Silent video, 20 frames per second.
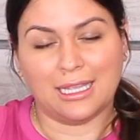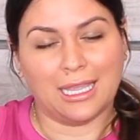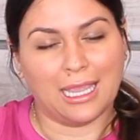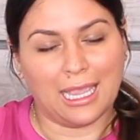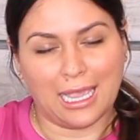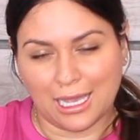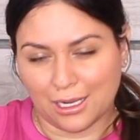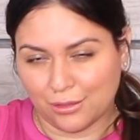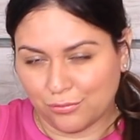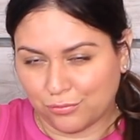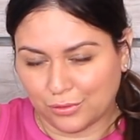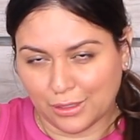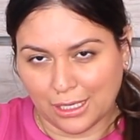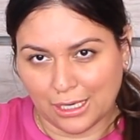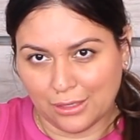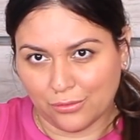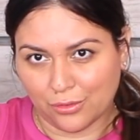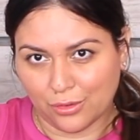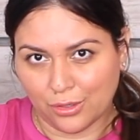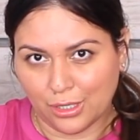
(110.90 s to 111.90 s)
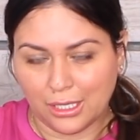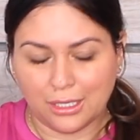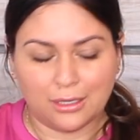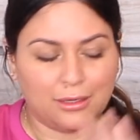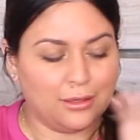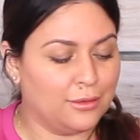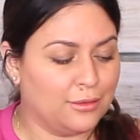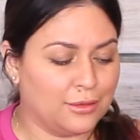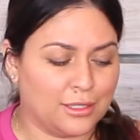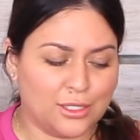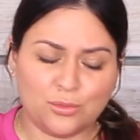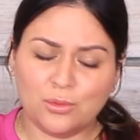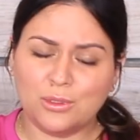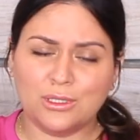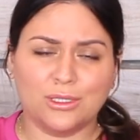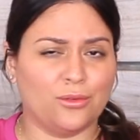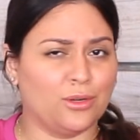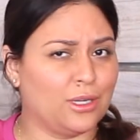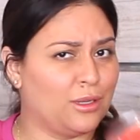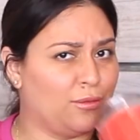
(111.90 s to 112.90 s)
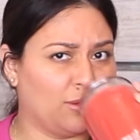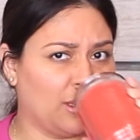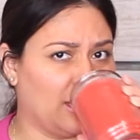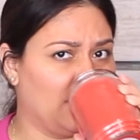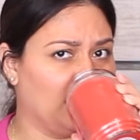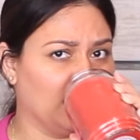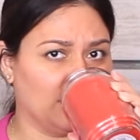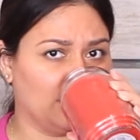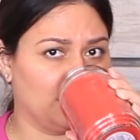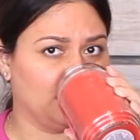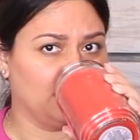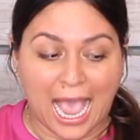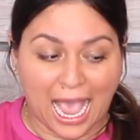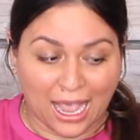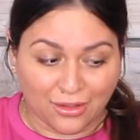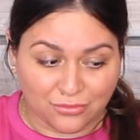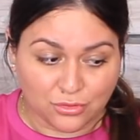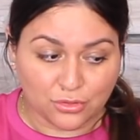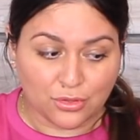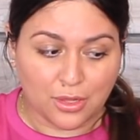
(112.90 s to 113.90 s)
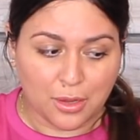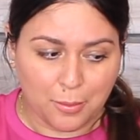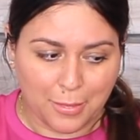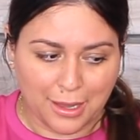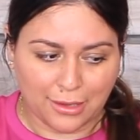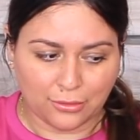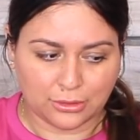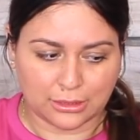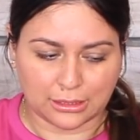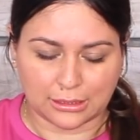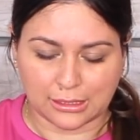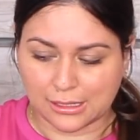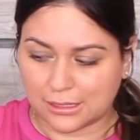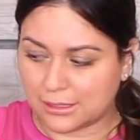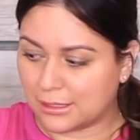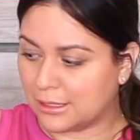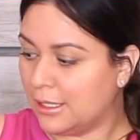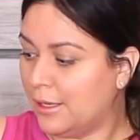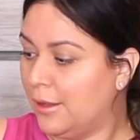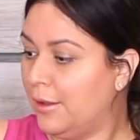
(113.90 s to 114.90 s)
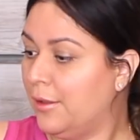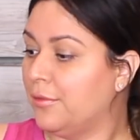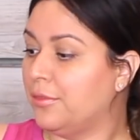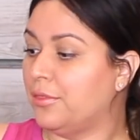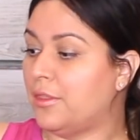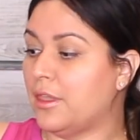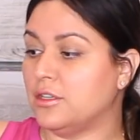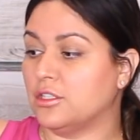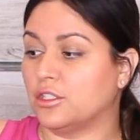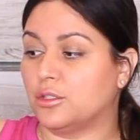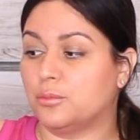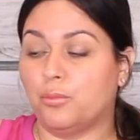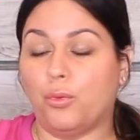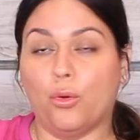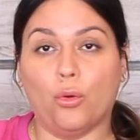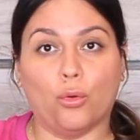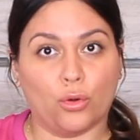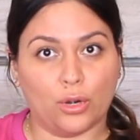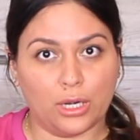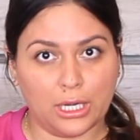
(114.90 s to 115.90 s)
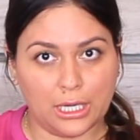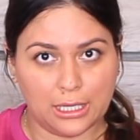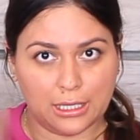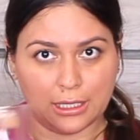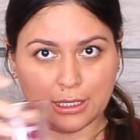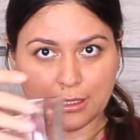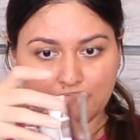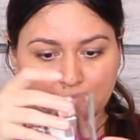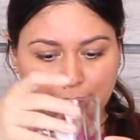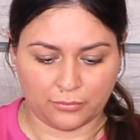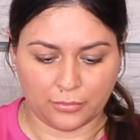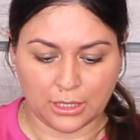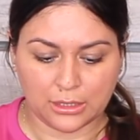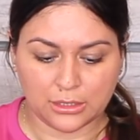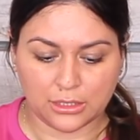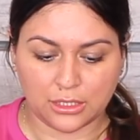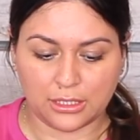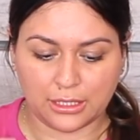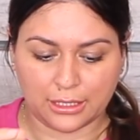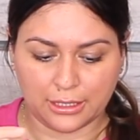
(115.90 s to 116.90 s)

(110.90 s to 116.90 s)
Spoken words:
They add flavoring. This one's already flavored. After they melt this, they just pour it in to